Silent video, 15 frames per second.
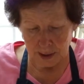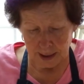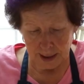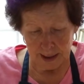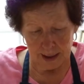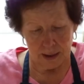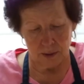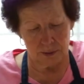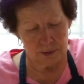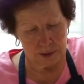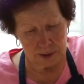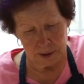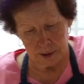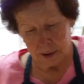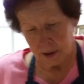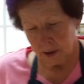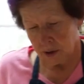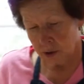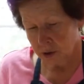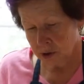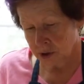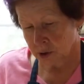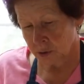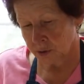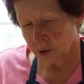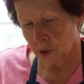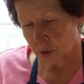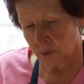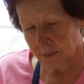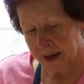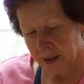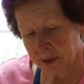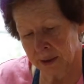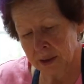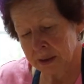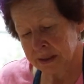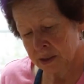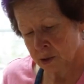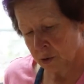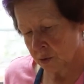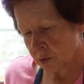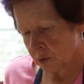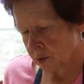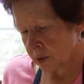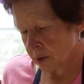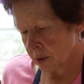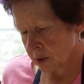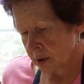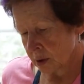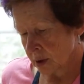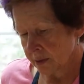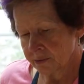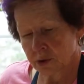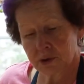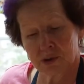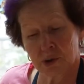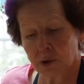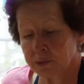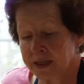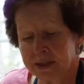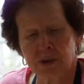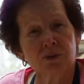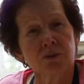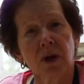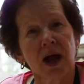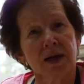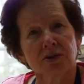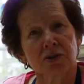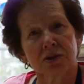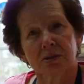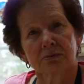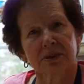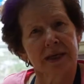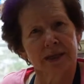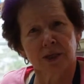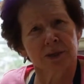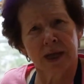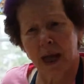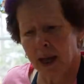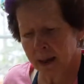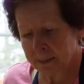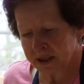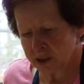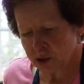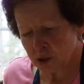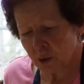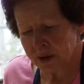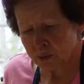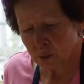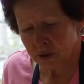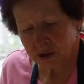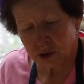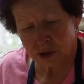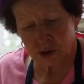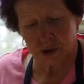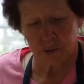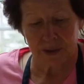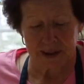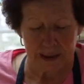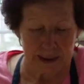out. You're just going to go around in a circle. There's no need to rush. Take your time. Enjoy what you're doing.